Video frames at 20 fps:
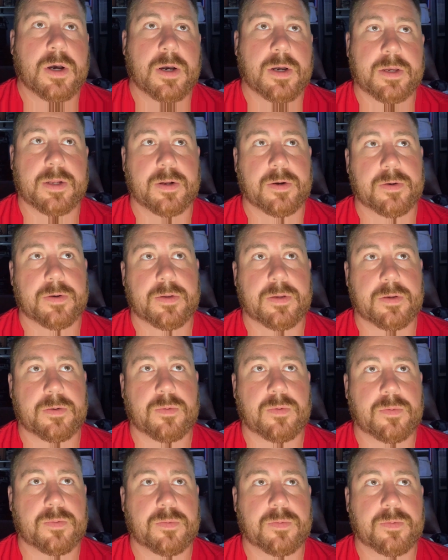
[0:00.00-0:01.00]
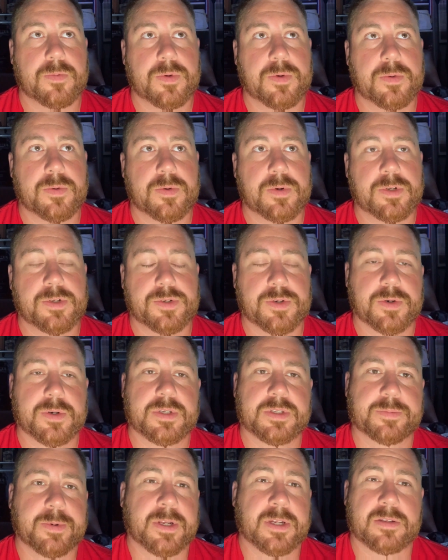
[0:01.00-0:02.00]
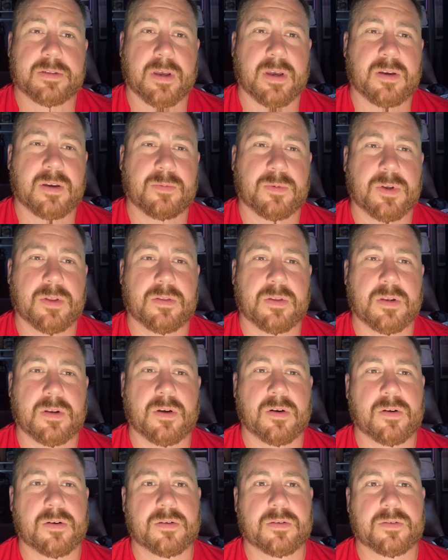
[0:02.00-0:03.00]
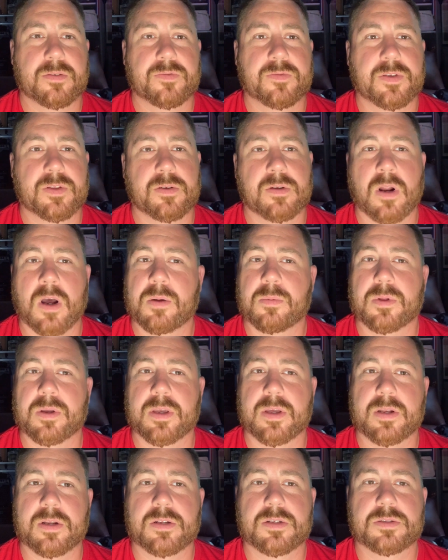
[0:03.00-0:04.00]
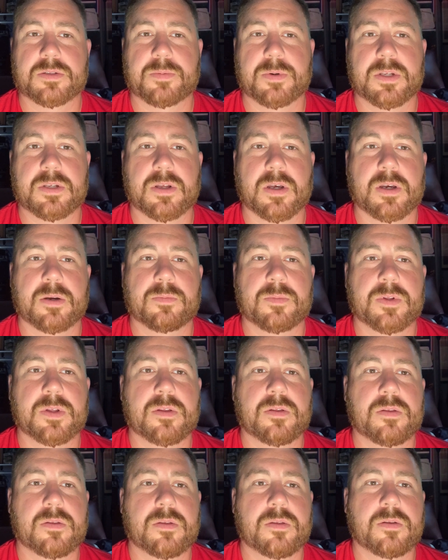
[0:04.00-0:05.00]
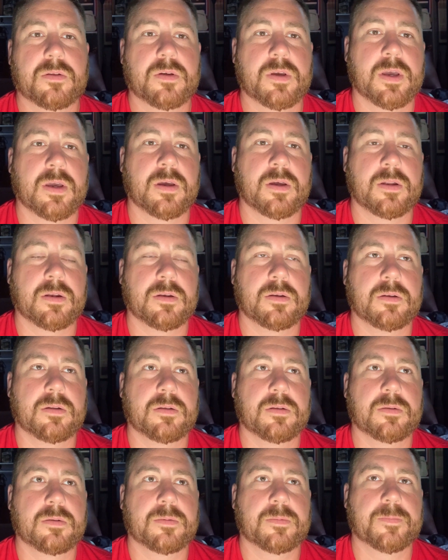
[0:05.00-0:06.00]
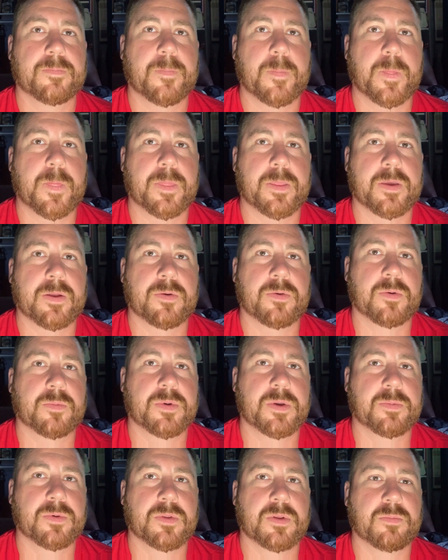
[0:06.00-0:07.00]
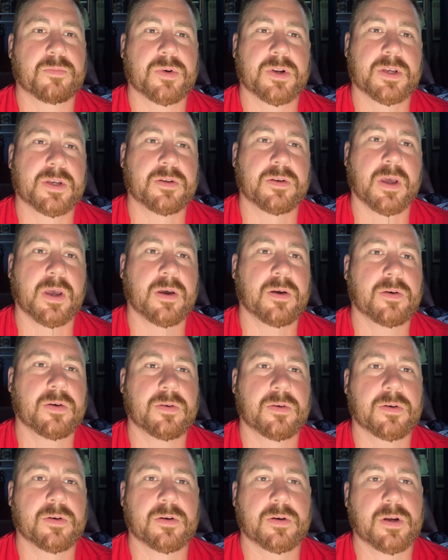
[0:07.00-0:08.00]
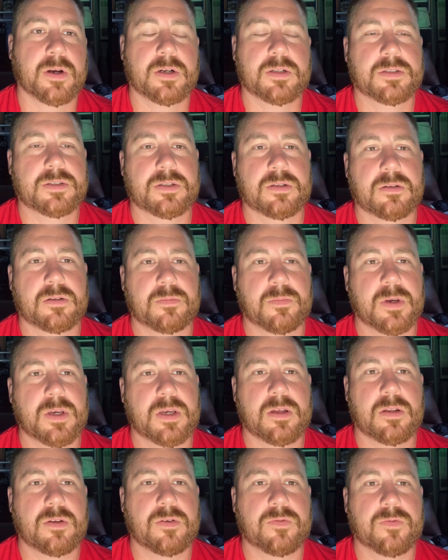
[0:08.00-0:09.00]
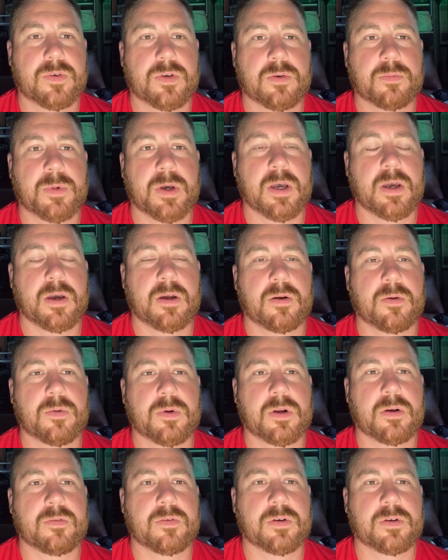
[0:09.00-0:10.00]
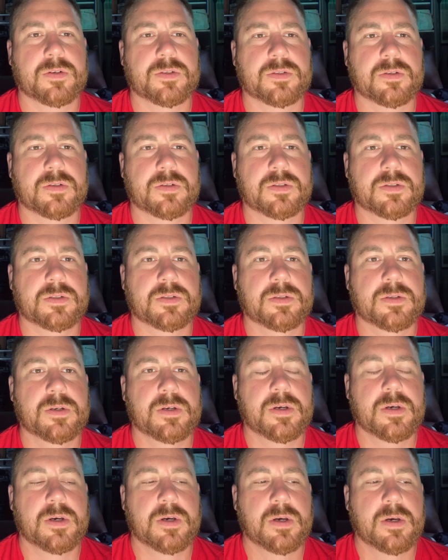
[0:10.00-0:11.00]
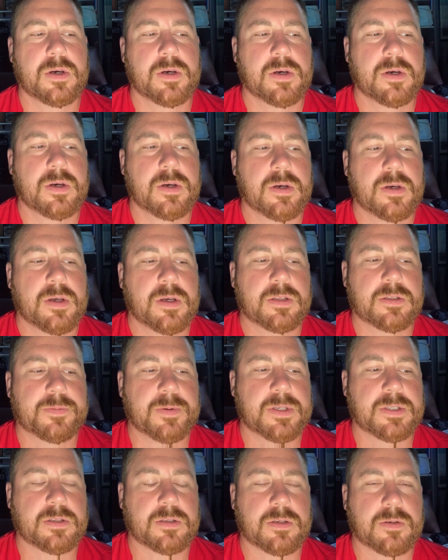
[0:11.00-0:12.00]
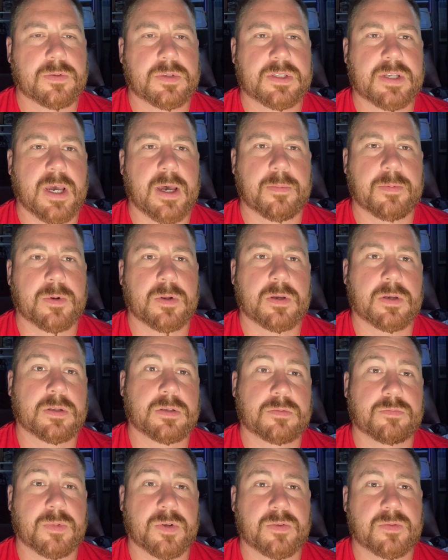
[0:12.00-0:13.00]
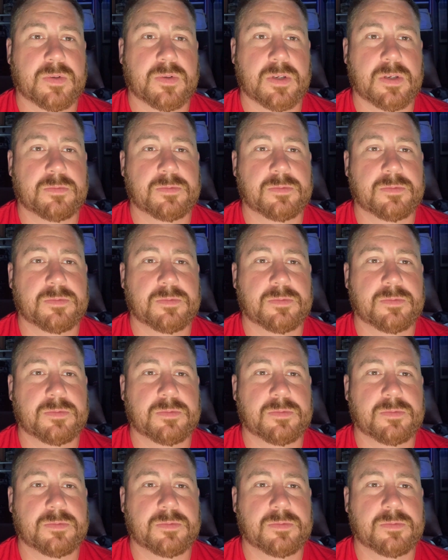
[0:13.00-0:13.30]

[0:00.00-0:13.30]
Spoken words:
you enjoy spending time with and aren't feeling obligated to spend time with, and, or people that bring you down or constantly making you feel bad or whatever. So that's basically what's happening, is both